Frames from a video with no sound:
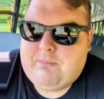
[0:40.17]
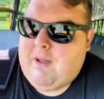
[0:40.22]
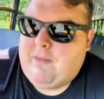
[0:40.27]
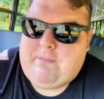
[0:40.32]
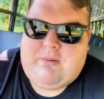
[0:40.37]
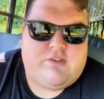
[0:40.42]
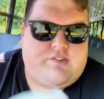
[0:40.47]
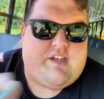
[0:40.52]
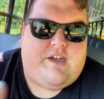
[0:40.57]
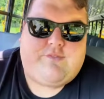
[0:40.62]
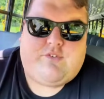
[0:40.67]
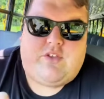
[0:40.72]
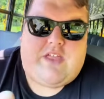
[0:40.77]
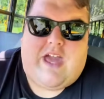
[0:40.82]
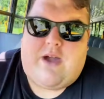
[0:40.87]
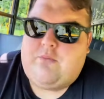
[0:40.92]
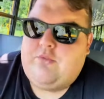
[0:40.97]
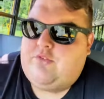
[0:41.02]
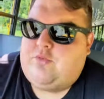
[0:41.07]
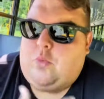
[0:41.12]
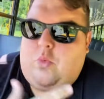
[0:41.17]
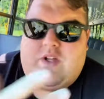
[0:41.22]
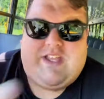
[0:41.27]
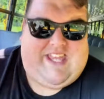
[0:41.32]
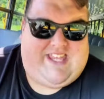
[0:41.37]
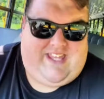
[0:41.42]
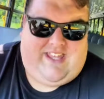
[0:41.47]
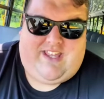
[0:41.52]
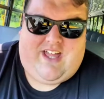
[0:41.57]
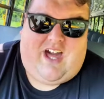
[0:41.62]
bus after that was
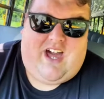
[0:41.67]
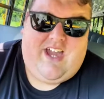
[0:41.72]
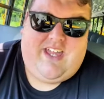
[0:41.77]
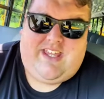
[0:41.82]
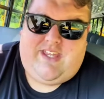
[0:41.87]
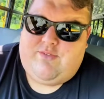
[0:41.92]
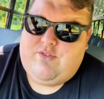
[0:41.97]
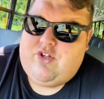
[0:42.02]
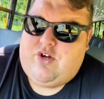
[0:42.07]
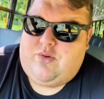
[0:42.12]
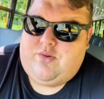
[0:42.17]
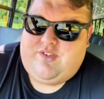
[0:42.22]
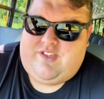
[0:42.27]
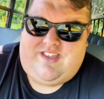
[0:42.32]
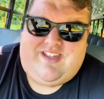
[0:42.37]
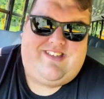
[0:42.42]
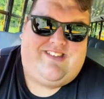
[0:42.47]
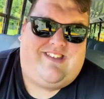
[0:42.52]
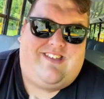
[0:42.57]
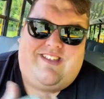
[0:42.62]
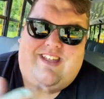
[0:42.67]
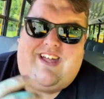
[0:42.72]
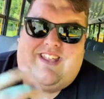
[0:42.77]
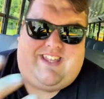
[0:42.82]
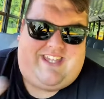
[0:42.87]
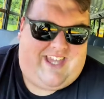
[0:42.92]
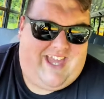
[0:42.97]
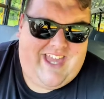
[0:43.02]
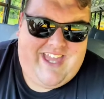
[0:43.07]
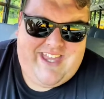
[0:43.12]
189, even though it was a
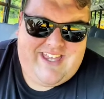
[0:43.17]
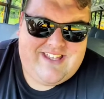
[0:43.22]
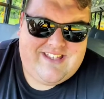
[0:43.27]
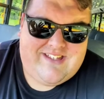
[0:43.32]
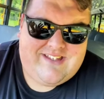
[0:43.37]
1998.